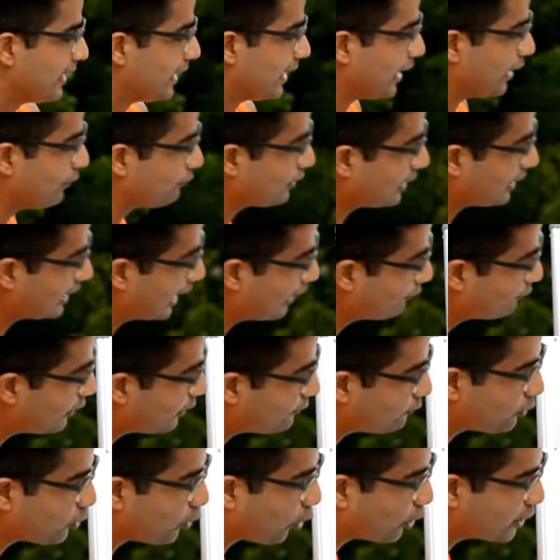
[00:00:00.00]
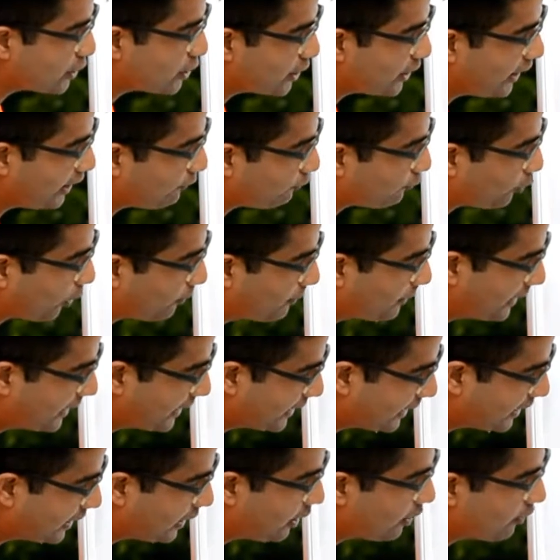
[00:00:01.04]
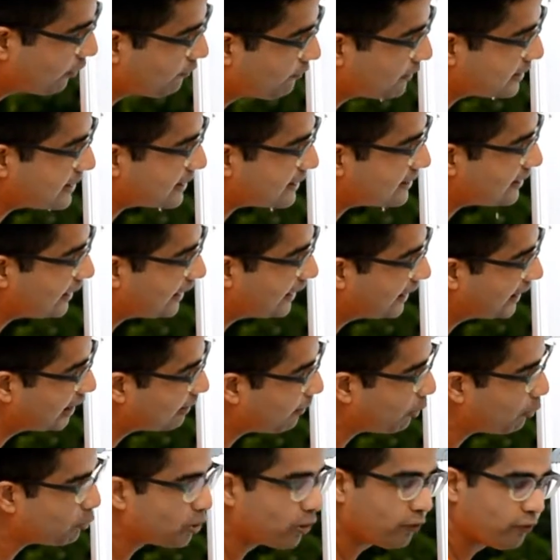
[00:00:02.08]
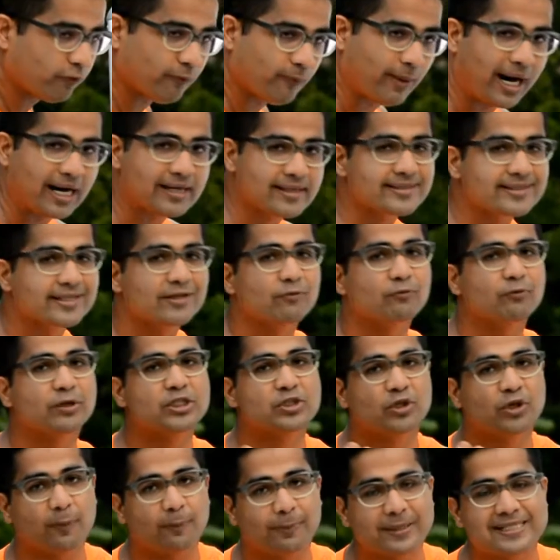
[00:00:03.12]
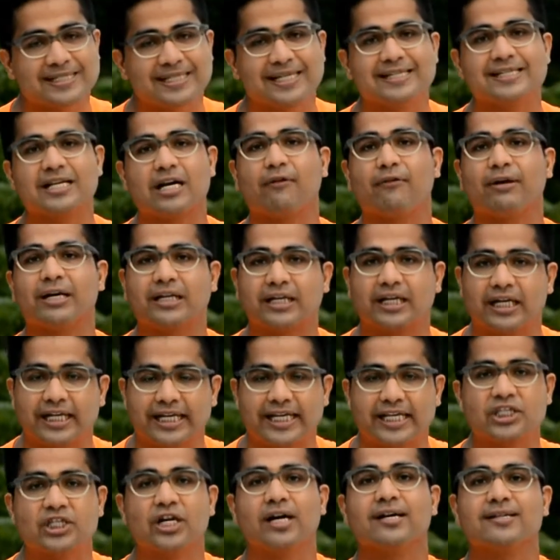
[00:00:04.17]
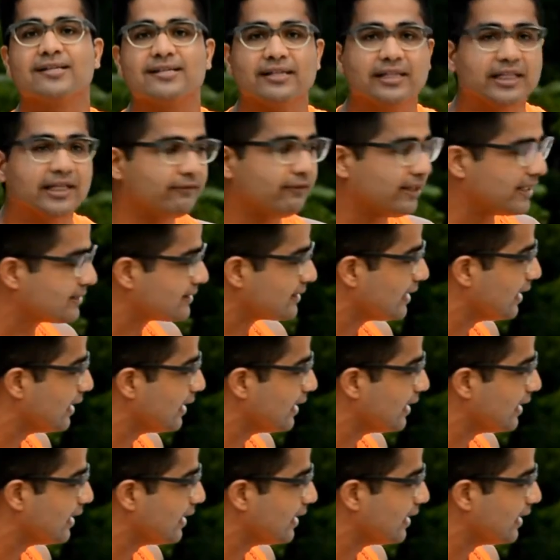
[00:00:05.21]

If the lifeline would originate from here, which is the inner amount of Mars, which represents our courage, assertiveness,